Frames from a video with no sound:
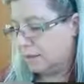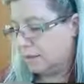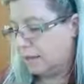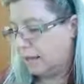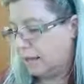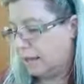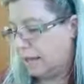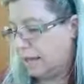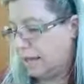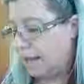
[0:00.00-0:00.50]

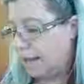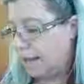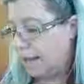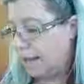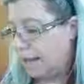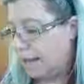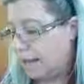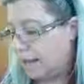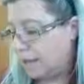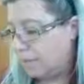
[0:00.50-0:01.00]
Okay.
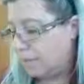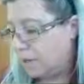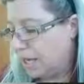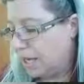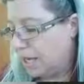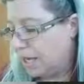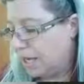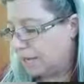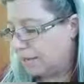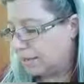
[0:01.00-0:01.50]

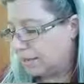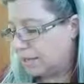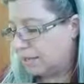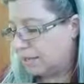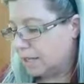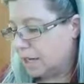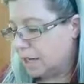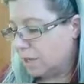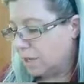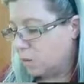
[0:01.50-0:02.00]
abx
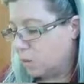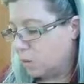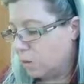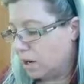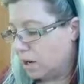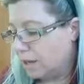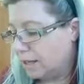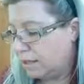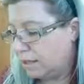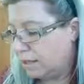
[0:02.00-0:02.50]
times
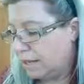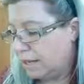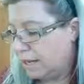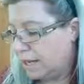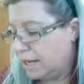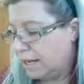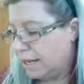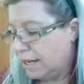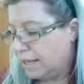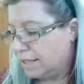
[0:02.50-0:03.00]
1
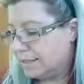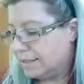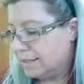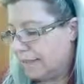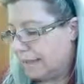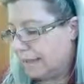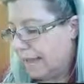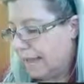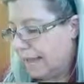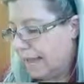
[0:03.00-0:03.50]

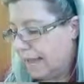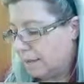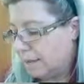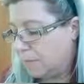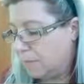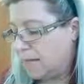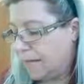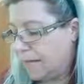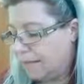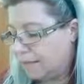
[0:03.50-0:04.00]
is
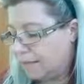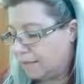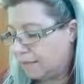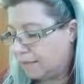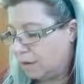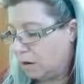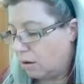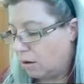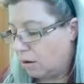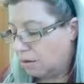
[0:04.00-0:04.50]

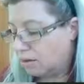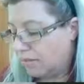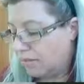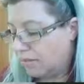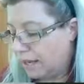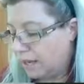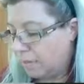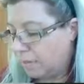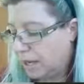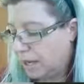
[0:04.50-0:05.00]
abx. all
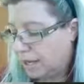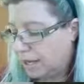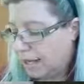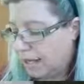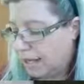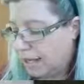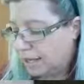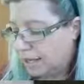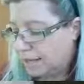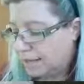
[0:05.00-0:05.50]
divided by
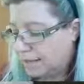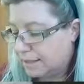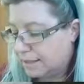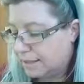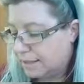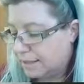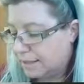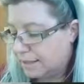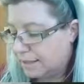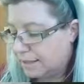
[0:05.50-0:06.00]
x
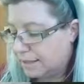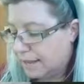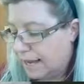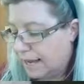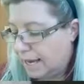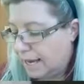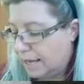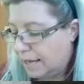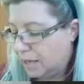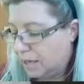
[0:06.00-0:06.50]
is
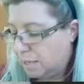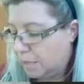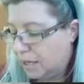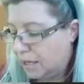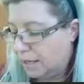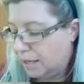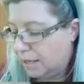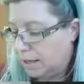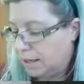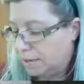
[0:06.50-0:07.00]

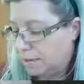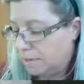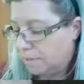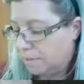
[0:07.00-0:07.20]
AB.